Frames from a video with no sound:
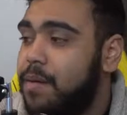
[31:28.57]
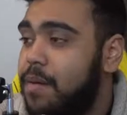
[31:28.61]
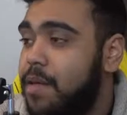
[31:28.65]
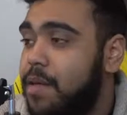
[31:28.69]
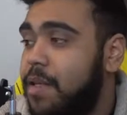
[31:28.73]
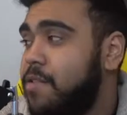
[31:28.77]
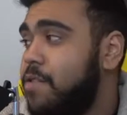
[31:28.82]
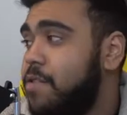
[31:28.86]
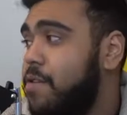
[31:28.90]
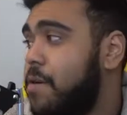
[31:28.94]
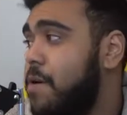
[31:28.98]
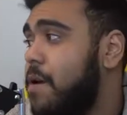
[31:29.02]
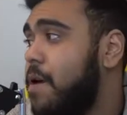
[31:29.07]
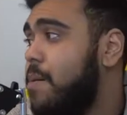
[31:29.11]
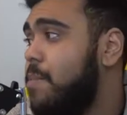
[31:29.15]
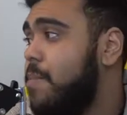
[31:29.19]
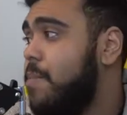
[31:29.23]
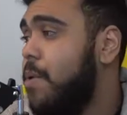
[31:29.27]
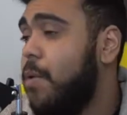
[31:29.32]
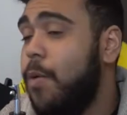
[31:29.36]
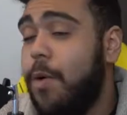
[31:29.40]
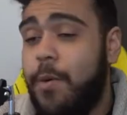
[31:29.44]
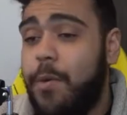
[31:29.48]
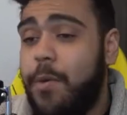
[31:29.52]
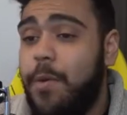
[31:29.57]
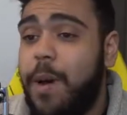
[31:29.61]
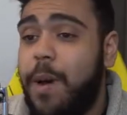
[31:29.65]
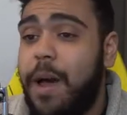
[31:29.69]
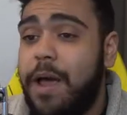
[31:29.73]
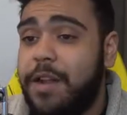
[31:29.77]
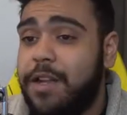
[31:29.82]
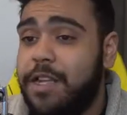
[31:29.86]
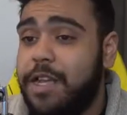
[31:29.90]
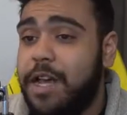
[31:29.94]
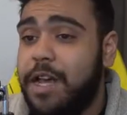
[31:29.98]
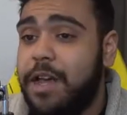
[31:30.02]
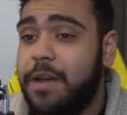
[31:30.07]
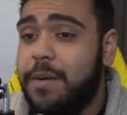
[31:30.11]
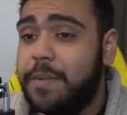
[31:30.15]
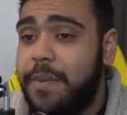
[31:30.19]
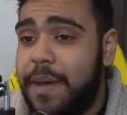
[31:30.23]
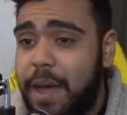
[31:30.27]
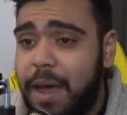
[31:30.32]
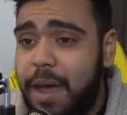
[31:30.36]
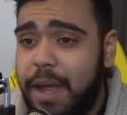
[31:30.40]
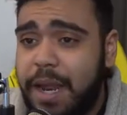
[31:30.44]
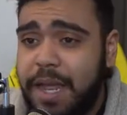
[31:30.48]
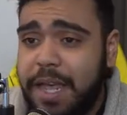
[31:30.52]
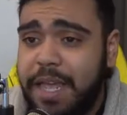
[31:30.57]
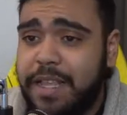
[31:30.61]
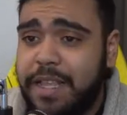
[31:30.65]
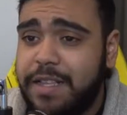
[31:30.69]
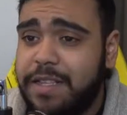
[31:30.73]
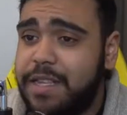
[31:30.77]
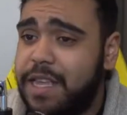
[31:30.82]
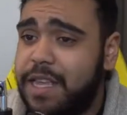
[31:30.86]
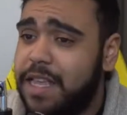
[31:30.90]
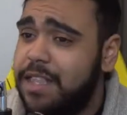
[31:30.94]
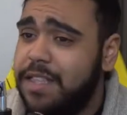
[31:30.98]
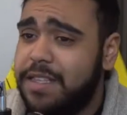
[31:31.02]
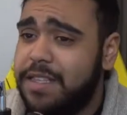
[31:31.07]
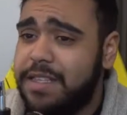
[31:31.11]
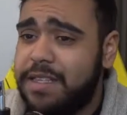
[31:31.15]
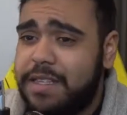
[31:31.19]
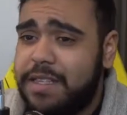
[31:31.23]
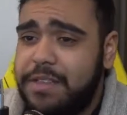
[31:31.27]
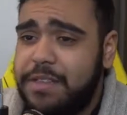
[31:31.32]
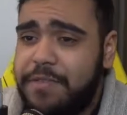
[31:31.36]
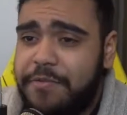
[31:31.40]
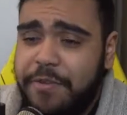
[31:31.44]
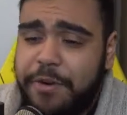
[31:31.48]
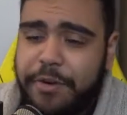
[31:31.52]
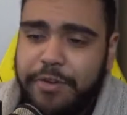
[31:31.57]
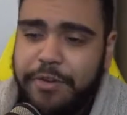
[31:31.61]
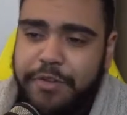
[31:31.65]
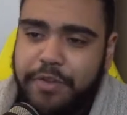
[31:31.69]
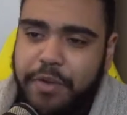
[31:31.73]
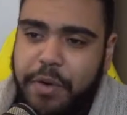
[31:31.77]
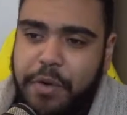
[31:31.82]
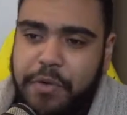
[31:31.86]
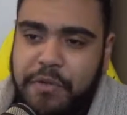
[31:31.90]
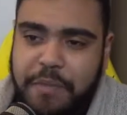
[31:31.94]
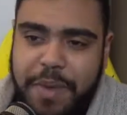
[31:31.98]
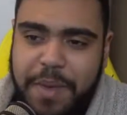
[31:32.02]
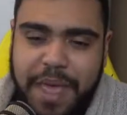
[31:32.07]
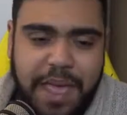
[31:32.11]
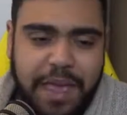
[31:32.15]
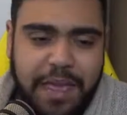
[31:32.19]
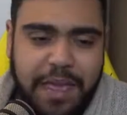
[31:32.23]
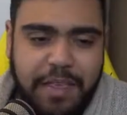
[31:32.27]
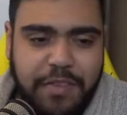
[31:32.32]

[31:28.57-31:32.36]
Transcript: That's all right. But what we want to talk about is it's the first show of May,